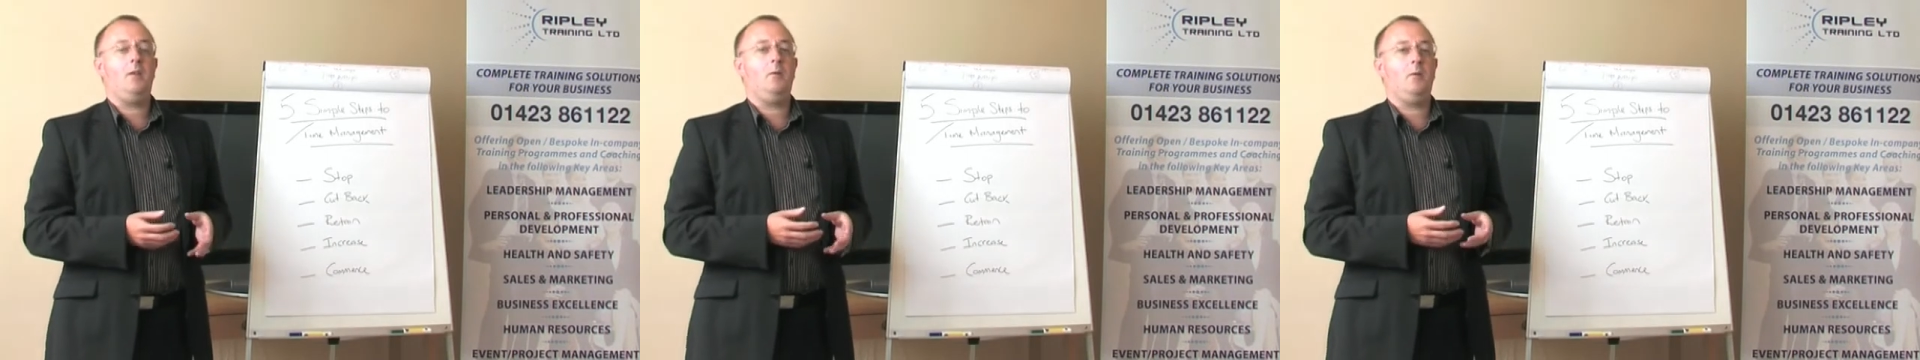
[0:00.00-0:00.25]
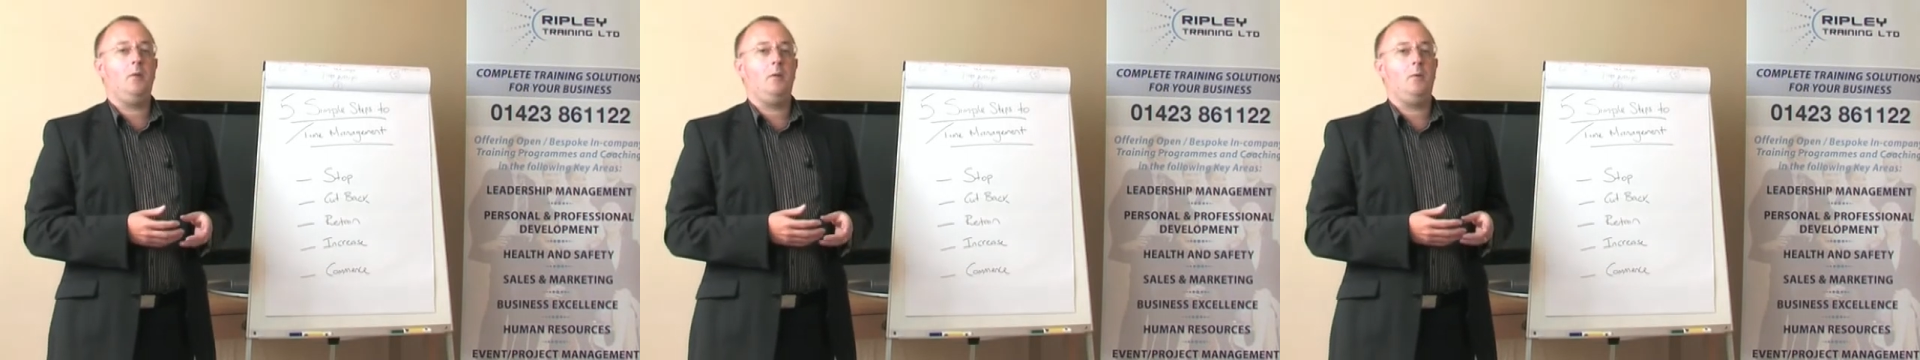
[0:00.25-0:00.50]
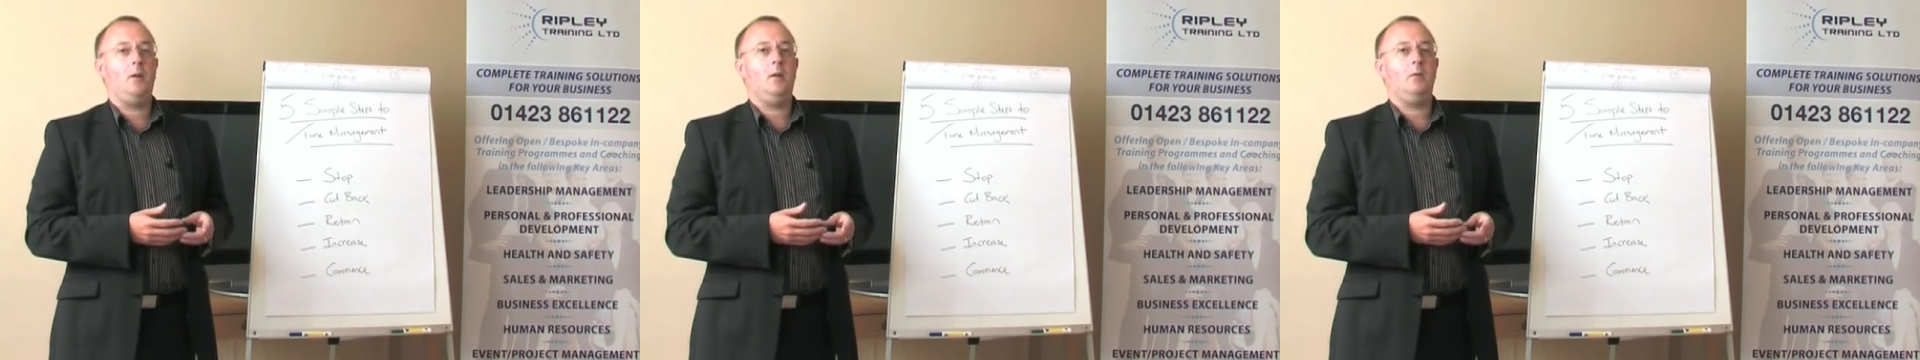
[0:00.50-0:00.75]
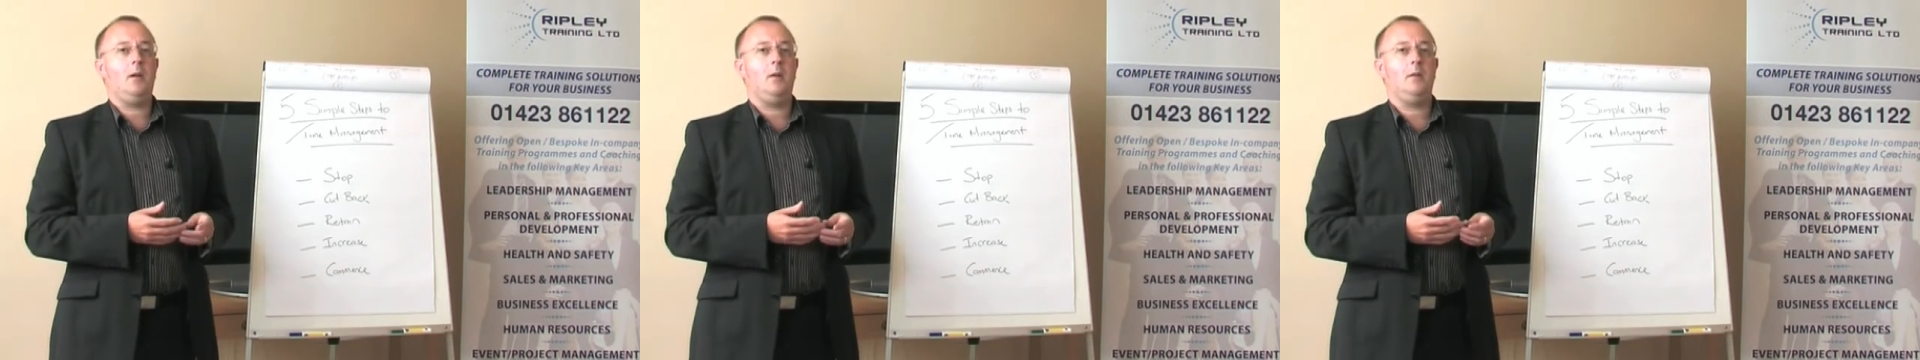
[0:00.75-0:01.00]
other if we
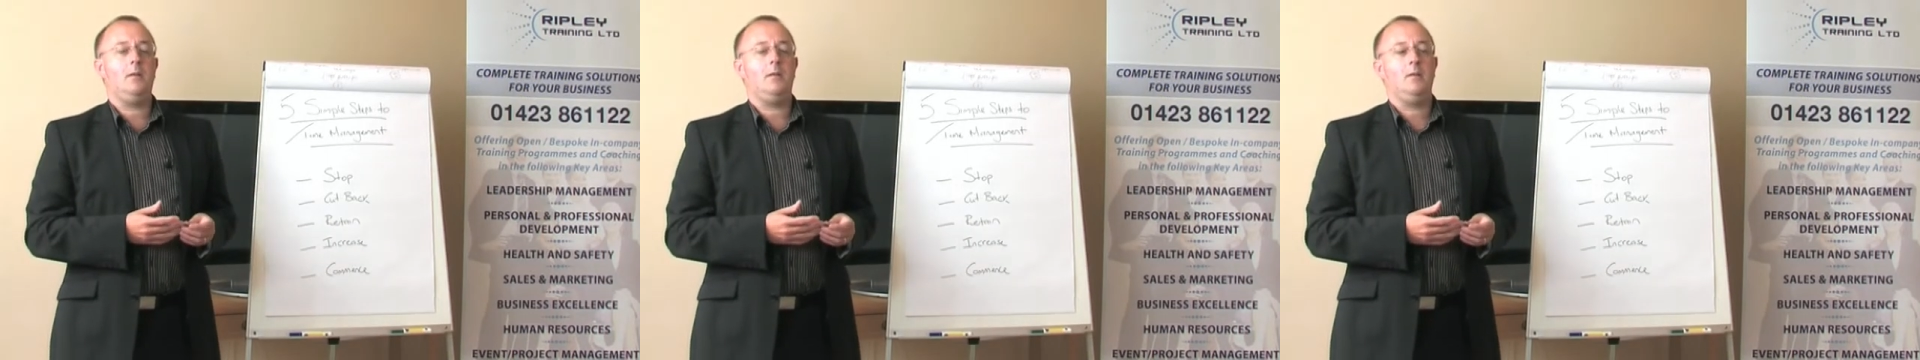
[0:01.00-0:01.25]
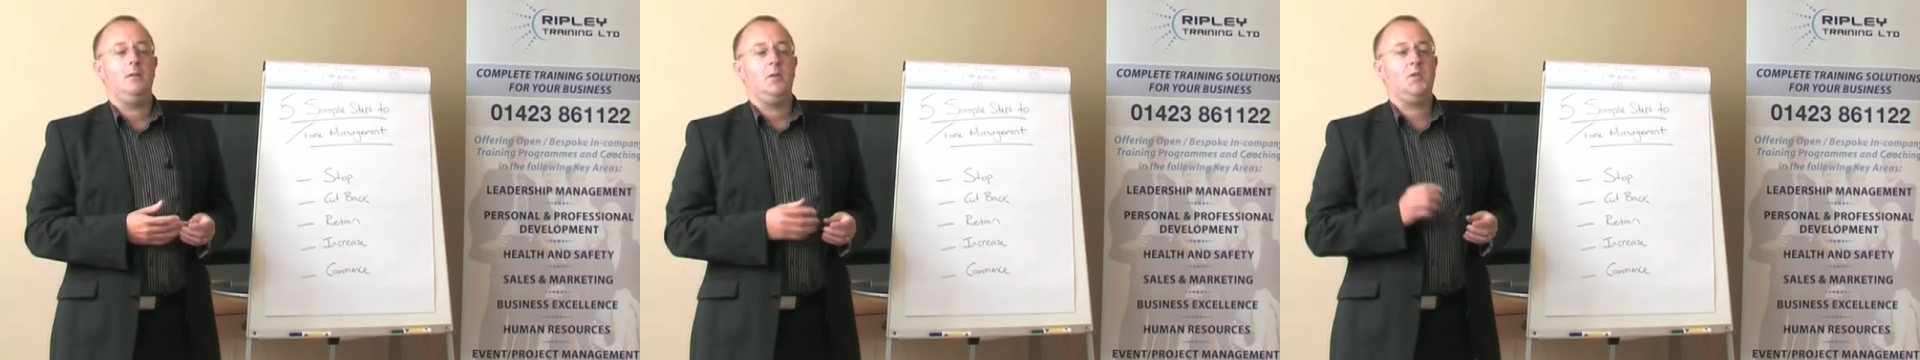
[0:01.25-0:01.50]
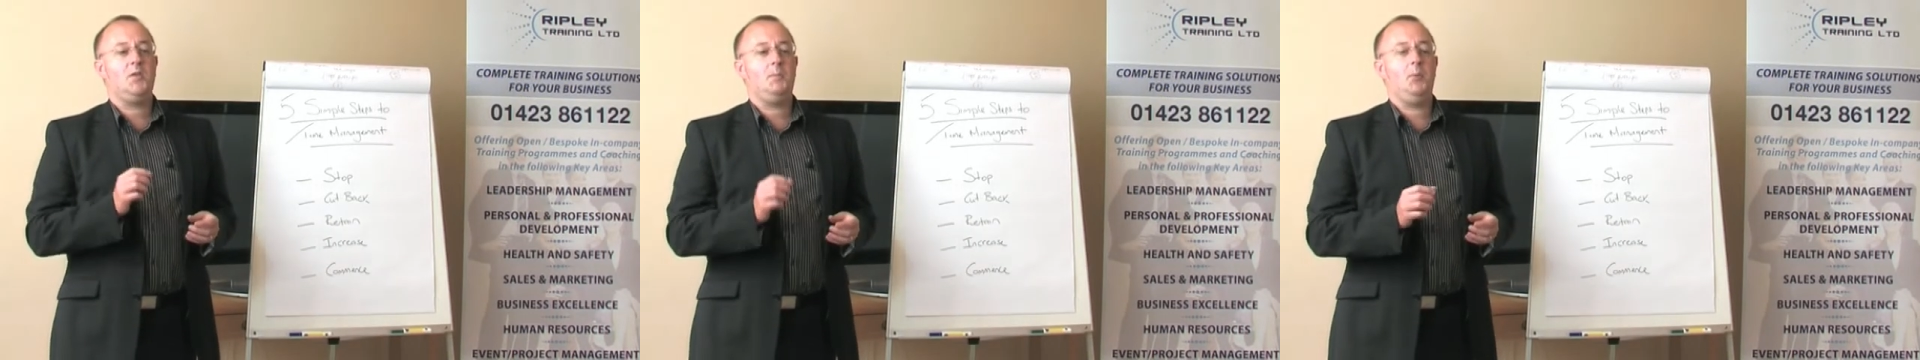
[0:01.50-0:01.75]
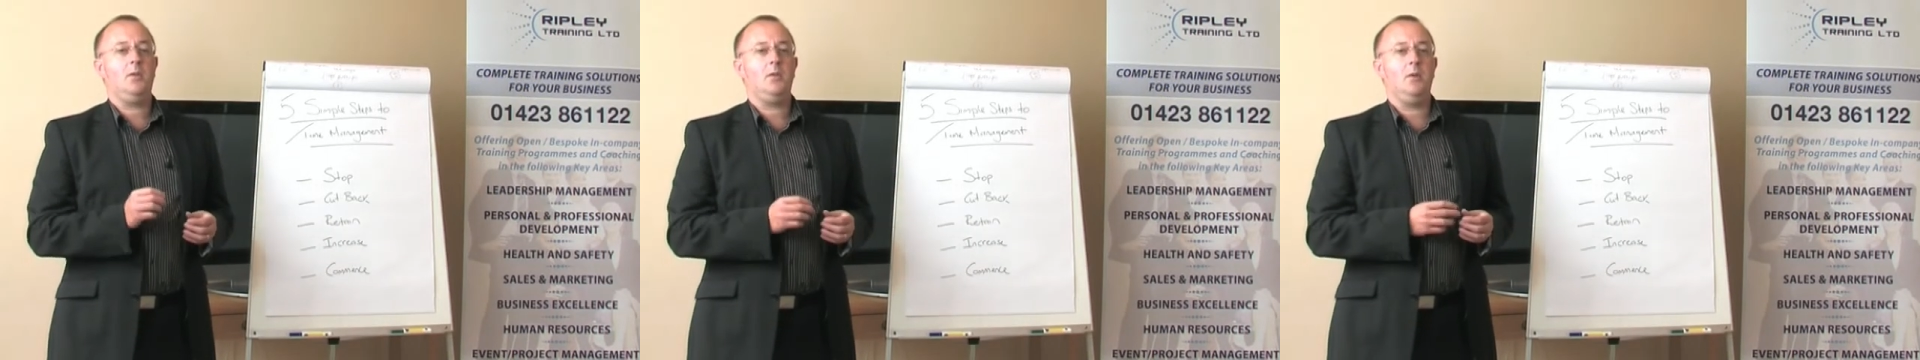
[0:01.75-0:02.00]
don't get it
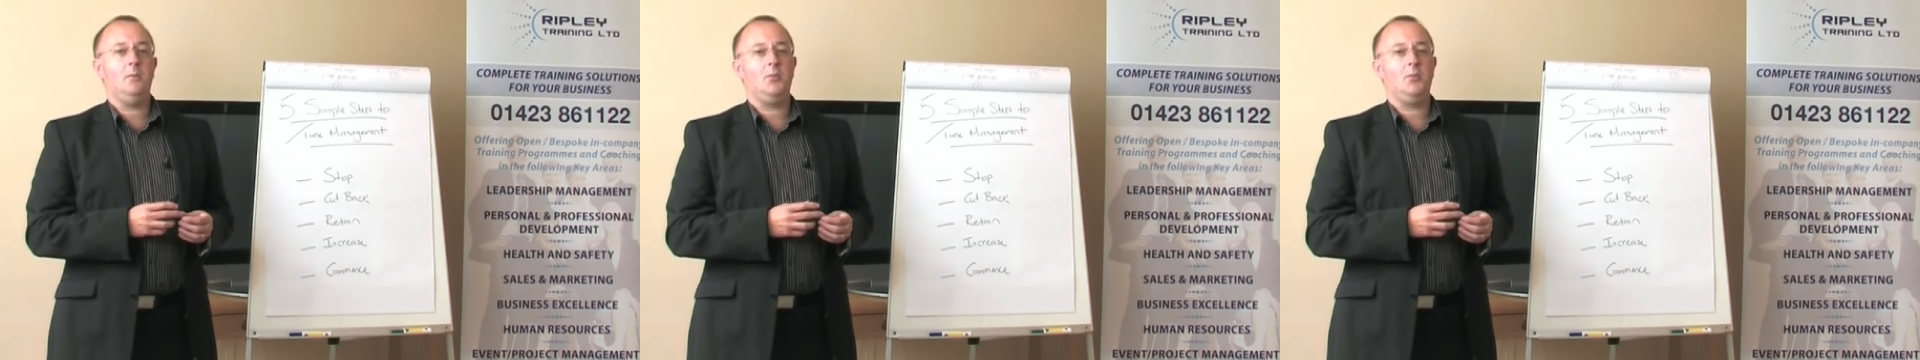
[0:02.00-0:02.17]
spot on,